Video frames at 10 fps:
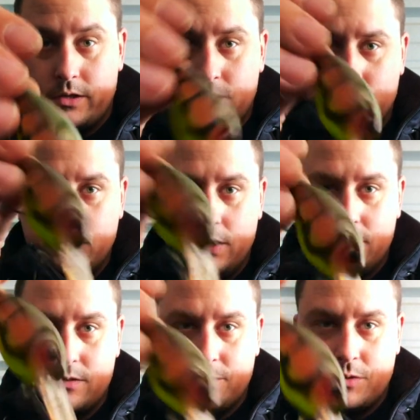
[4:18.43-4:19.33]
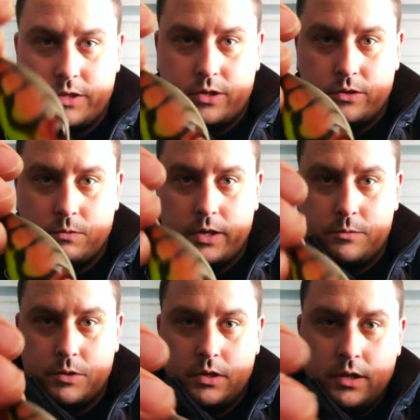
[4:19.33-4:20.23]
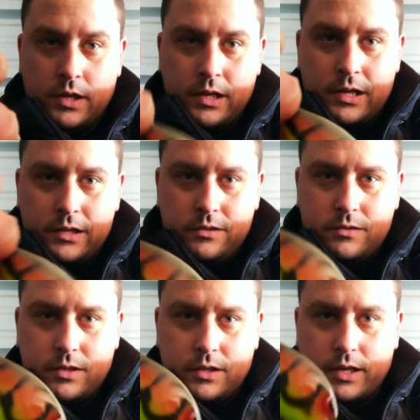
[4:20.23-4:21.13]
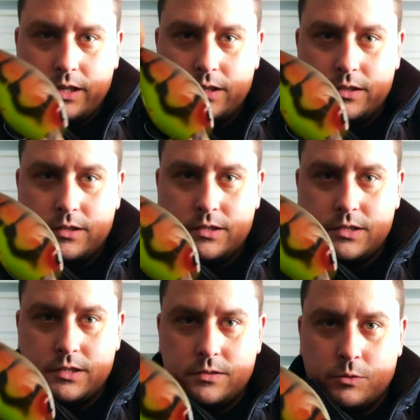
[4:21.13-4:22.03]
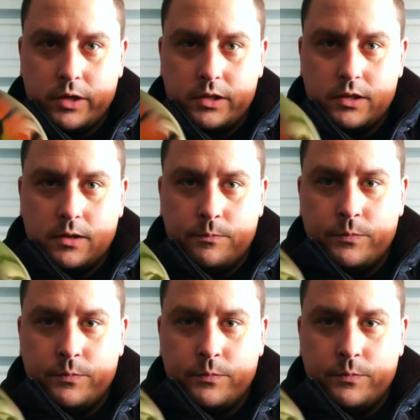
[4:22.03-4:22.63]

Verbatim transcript: This one isn't particularly red, but you can kind of see some red in there.